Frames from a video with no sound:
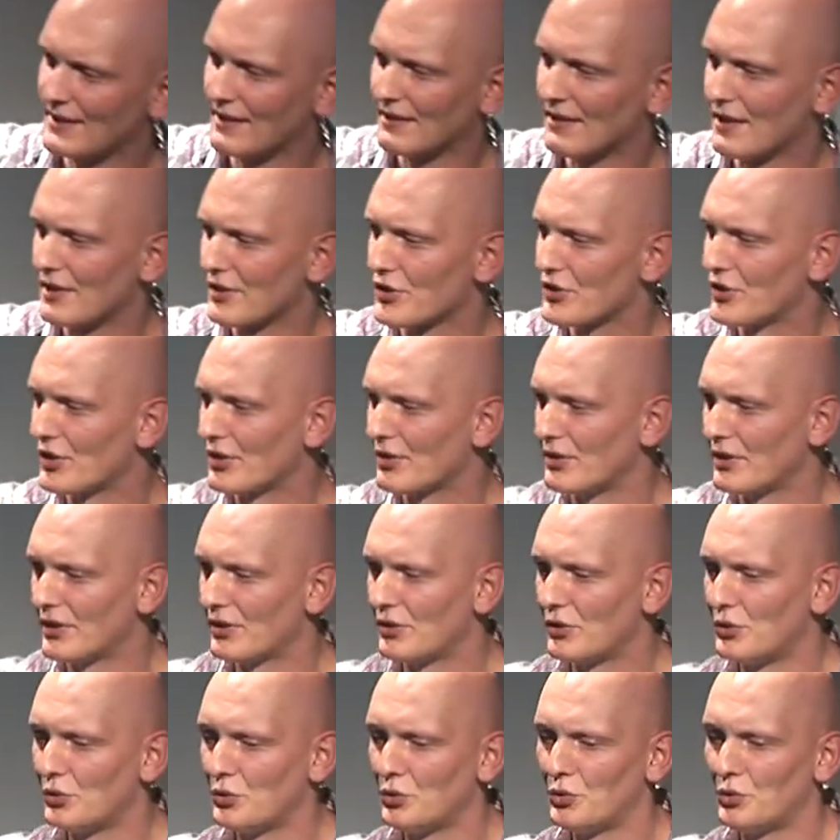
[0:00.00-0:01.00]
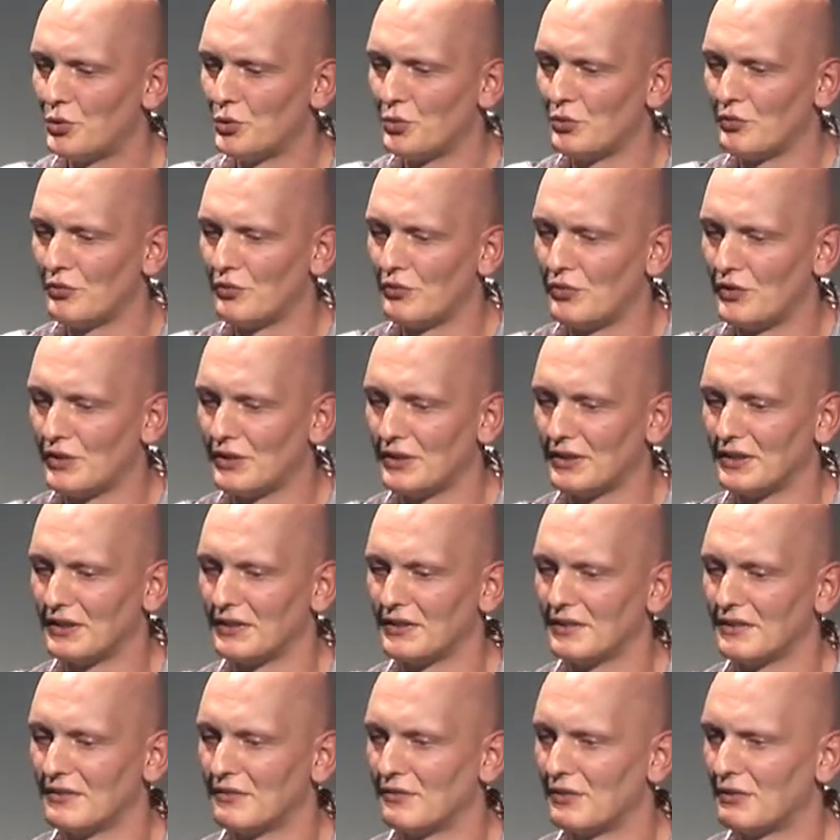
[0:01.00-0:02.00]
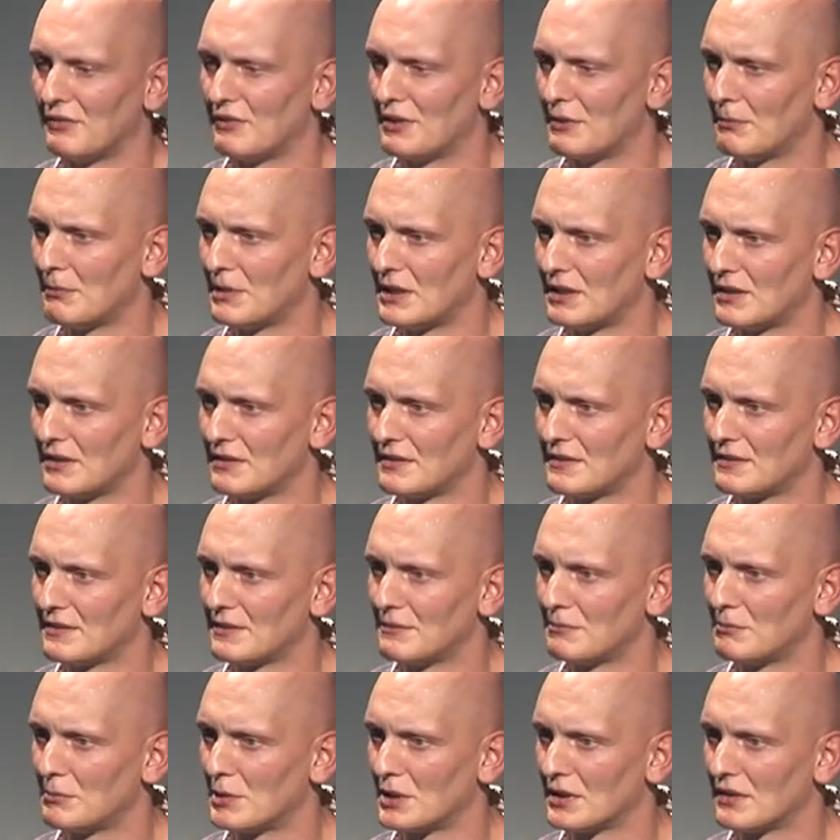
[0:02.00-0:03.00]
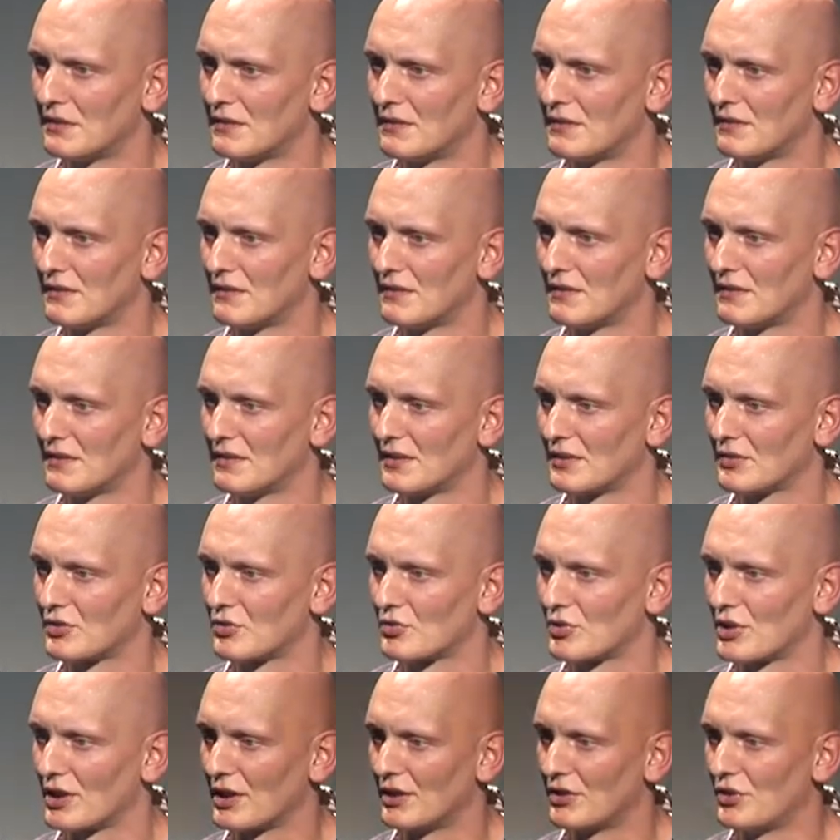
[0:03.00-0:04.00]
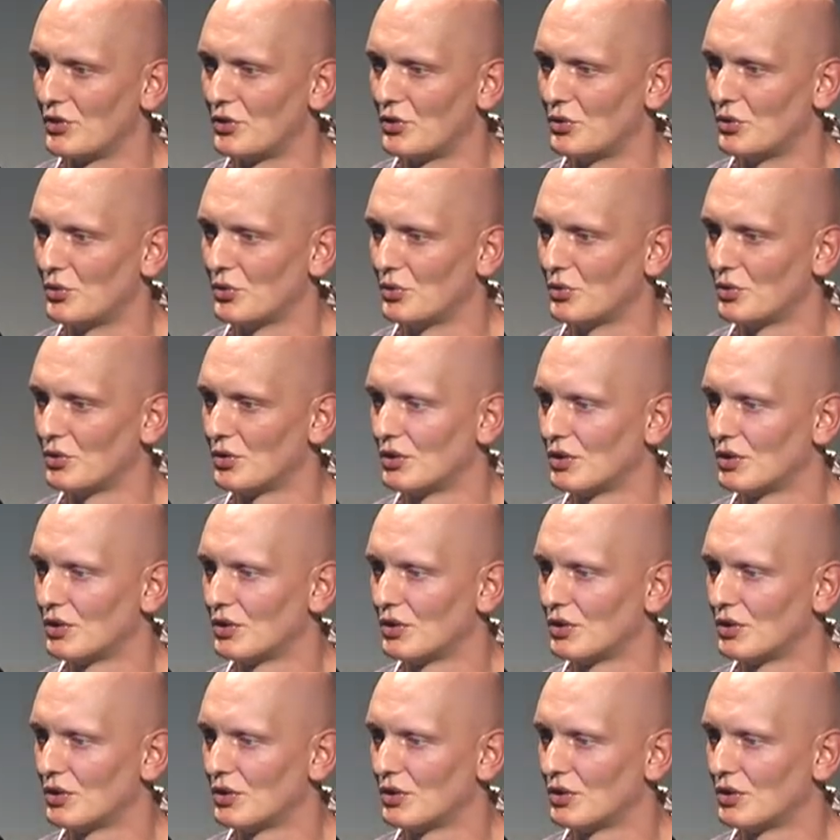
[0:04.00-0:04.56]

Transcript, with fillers: a large area to, to fill in fifteen minutes, but I'll try to